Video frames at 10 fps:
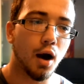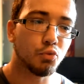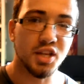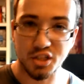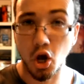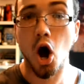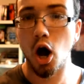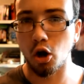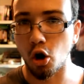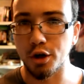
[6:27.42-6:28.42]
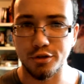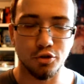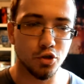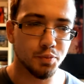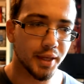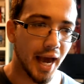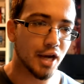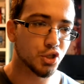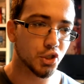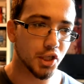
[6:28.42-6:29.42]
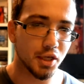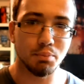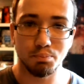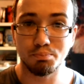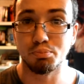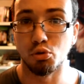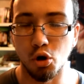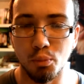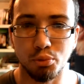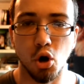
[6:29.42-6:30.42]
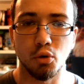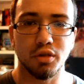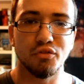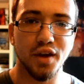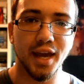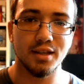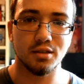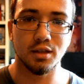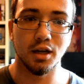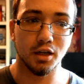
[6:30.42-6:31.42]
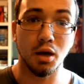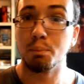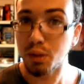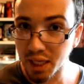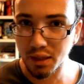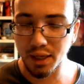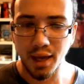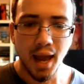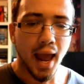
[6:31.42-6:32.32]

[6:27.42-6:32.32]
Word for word: these con artists, so to speak, actually broke the vase completely,